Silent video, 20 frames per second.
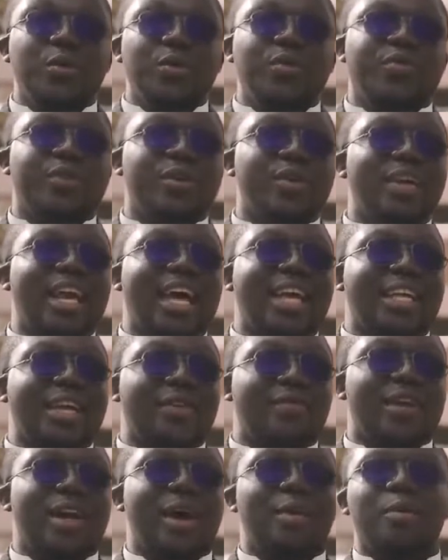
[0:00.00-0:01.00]
would feel like
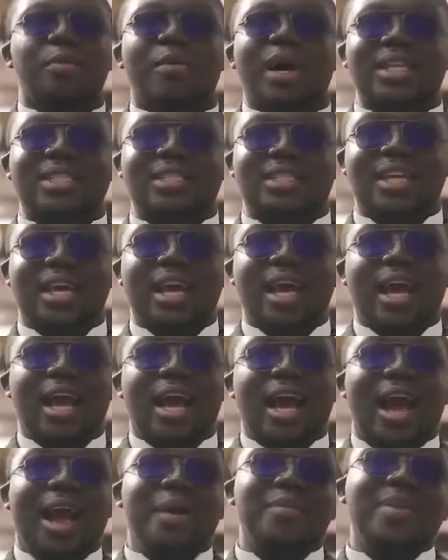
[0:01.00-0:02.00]
giving up, but I